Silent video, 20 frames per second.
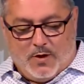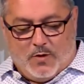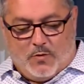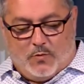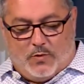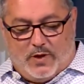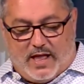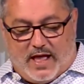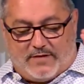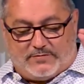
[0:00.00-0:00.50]

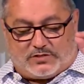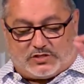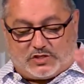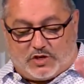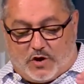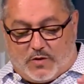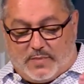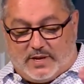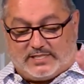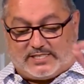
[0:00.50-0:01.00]
We have
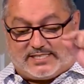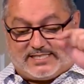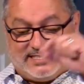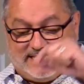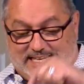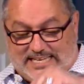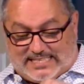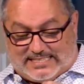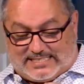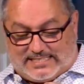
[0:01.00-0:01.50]
so much
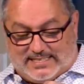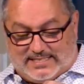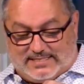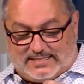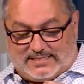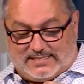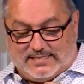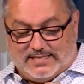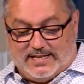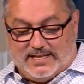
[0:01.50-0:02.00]

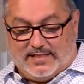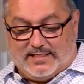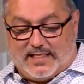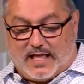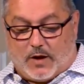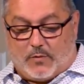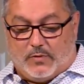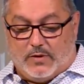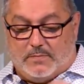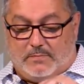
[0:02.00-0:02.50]
distance
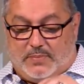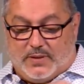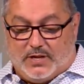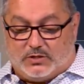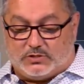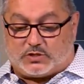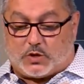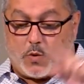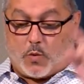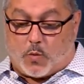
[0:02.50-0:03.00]
that we
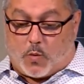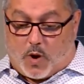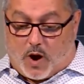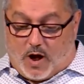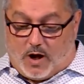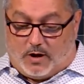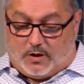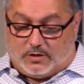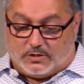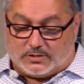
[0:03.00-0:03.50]
built
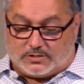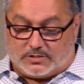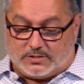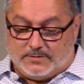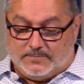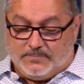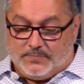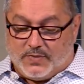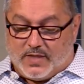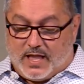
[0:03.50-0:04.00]
walls
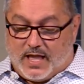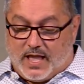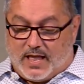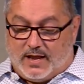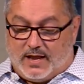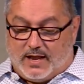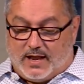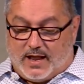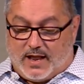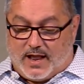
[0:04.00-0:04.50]

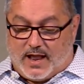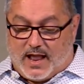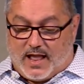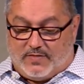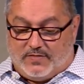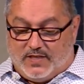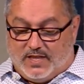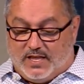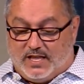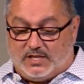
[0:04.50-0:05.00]
and
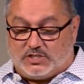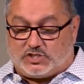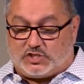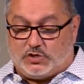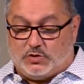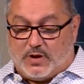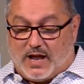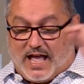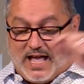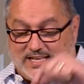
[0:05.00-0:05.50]
the
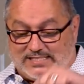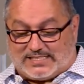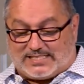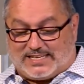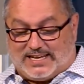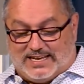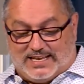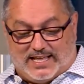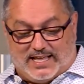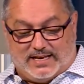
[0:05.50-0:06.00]
issue
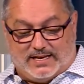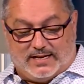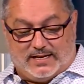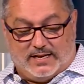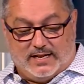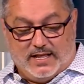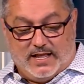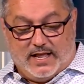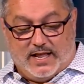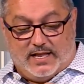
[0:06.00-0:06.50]
escalated
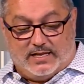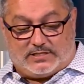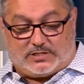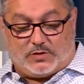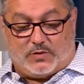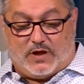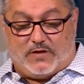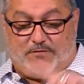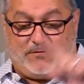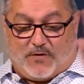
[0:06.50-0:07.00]
into
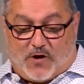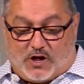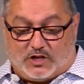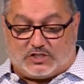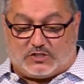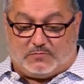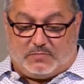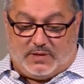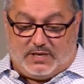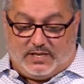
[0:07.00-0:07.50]
a
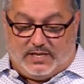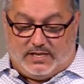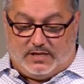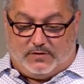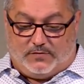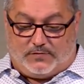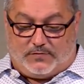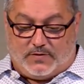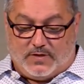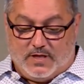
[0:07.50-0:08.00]
false
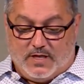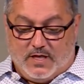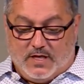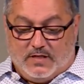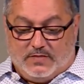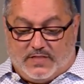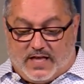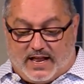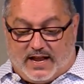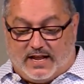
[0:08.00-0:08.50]
belief
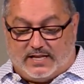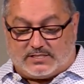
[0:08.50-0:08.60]
that has